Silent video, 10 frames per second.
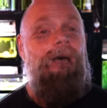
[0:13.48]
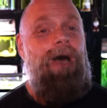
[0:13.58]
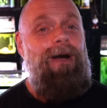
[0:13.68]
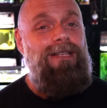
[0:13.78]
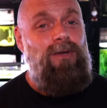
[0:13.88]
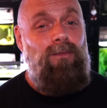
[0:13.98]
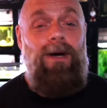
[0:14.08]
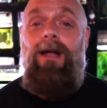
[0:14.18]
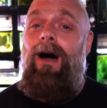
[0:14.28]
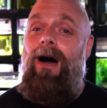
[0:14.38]
Alright, so
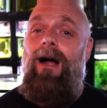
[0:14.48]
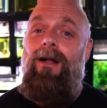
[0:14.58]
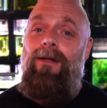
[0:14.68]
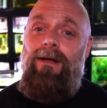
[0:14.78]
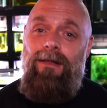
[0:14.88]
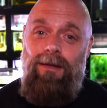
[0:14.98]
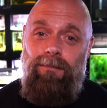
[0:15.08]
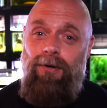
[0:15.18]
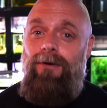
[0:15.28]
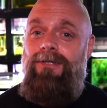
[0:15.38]
what are the
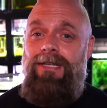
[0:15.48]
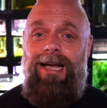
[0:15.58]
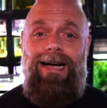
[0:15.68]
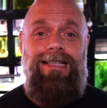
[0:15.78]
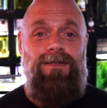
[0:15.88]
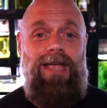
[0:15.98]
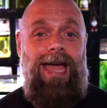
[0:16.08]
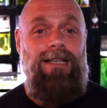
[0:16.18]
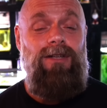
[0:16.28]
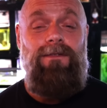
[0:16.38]
pros and cons of
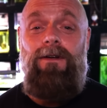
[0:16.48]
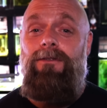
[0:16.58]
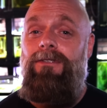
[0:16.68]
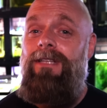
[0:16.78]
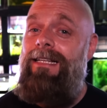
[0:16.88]
canister filters?